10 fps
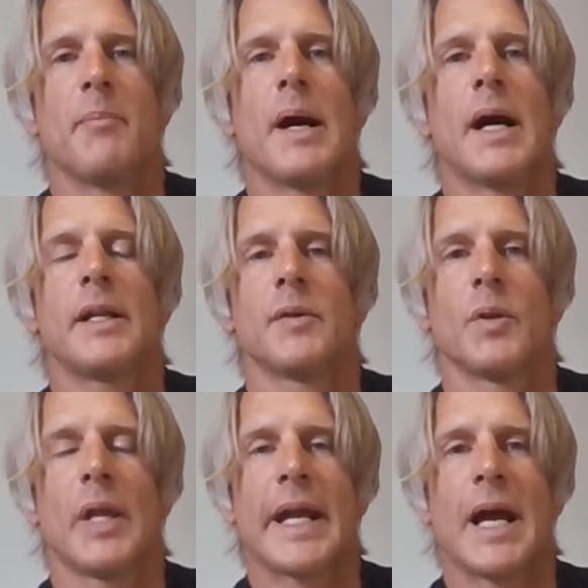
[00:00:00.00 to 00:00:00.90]
body, they're
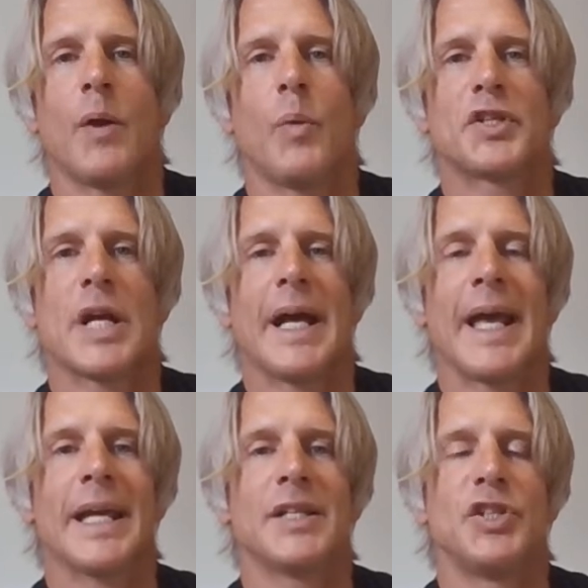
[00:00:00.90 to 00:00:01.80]
like, I wish I
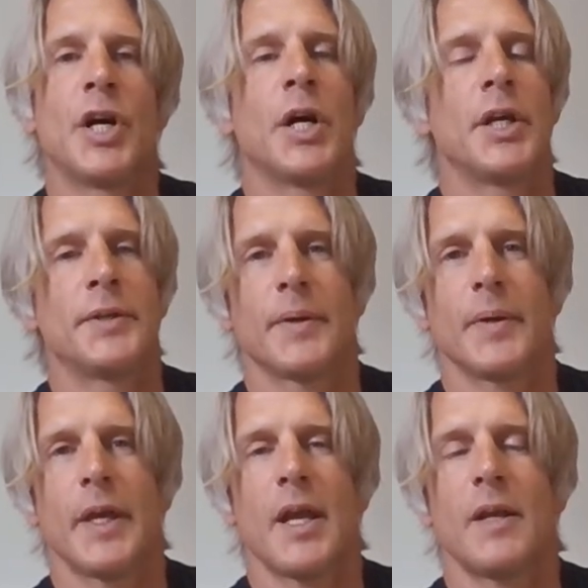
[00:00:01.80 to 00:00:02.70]
had done.
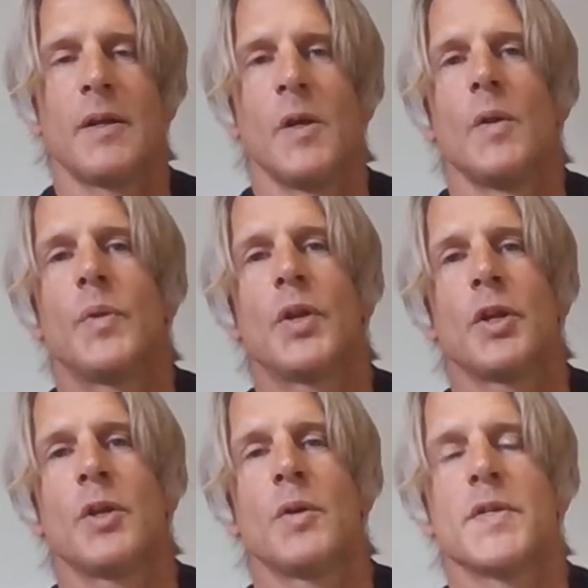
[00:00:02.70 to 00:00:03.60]
Okay. The
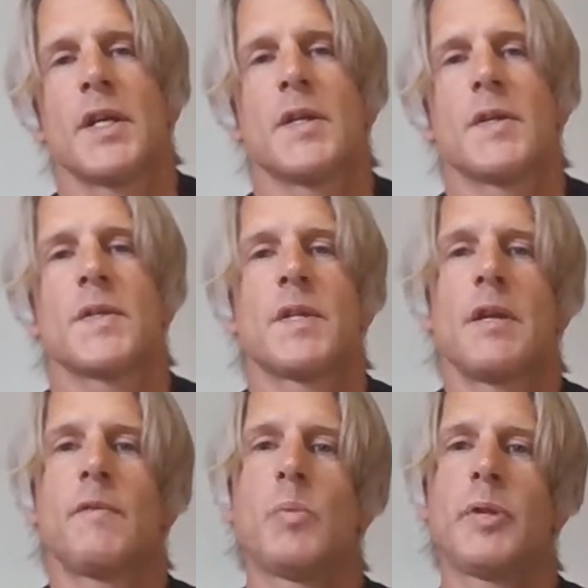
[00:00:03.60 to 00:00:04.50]
good news is that
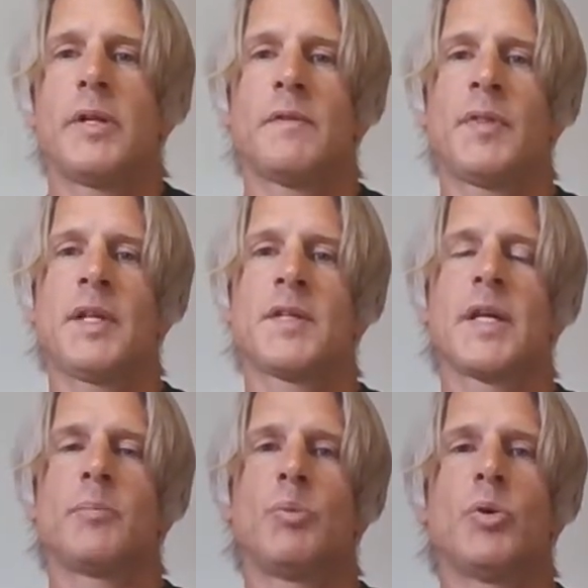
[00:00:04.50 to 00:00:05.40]
if you believe in things
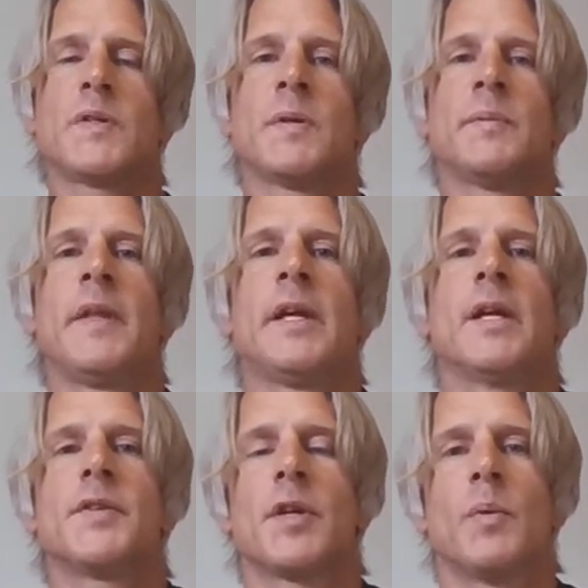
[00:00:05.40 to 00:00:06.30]
like Buddhism
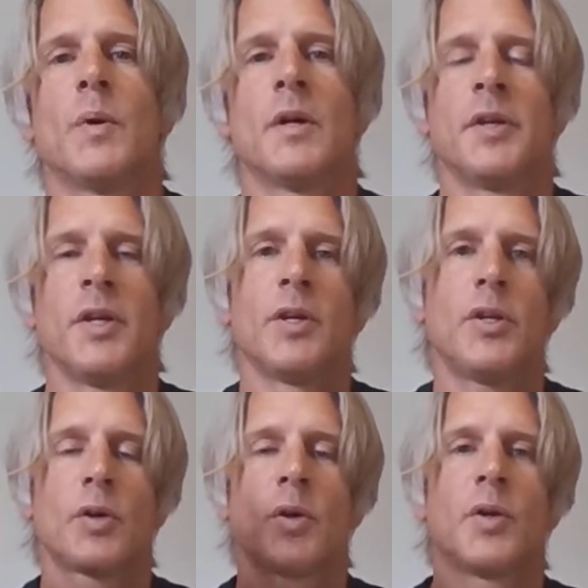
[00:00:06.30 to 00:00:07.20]
and so on,
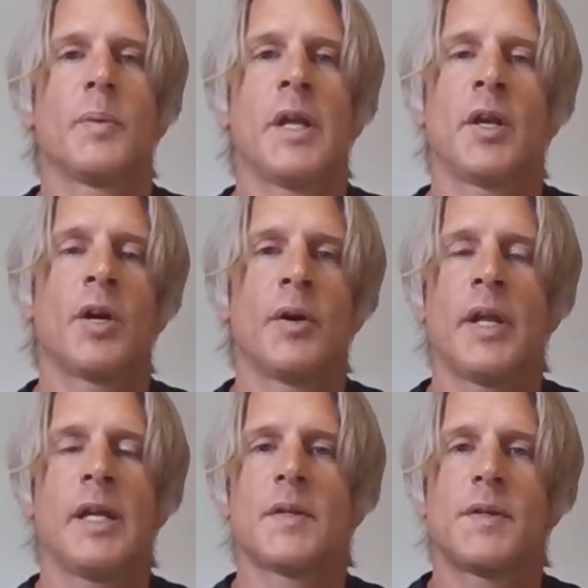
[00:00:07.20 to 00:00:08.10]
you're going to
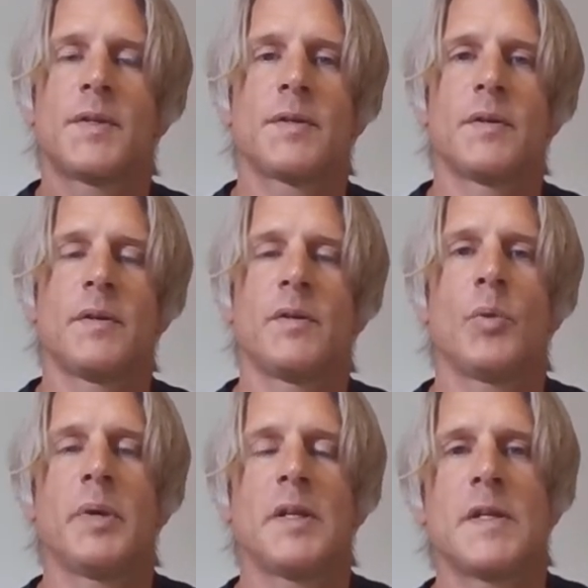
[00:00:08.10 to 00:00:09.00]
reincarnate. It's no
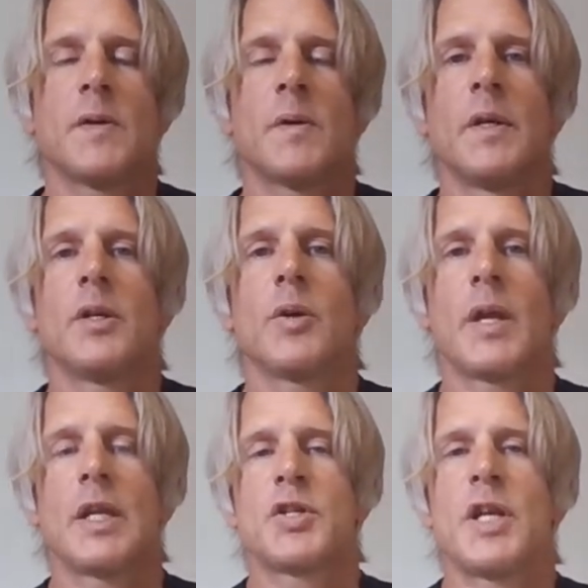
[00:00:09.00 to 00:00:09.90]
big deal. You'll
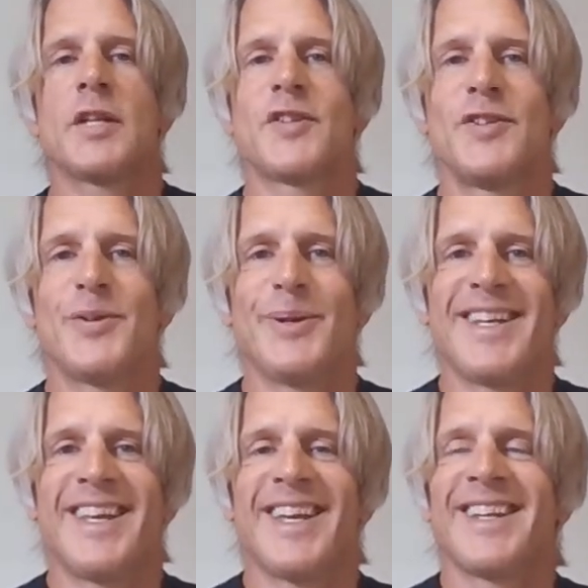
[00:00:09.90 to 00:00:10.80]
get a chance to do
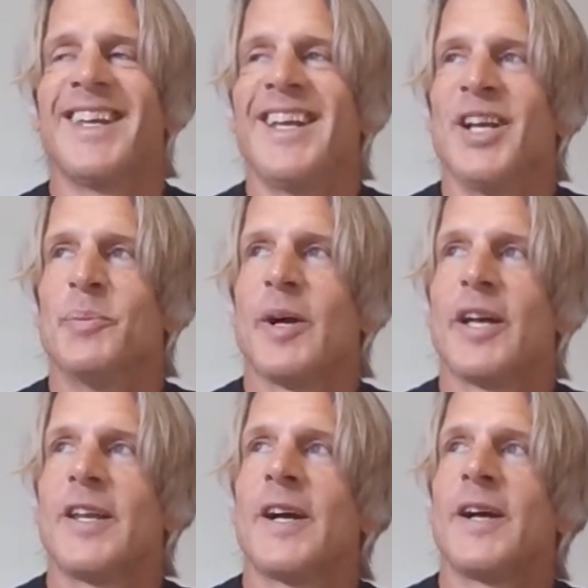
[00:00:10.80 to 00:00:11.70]
it again. But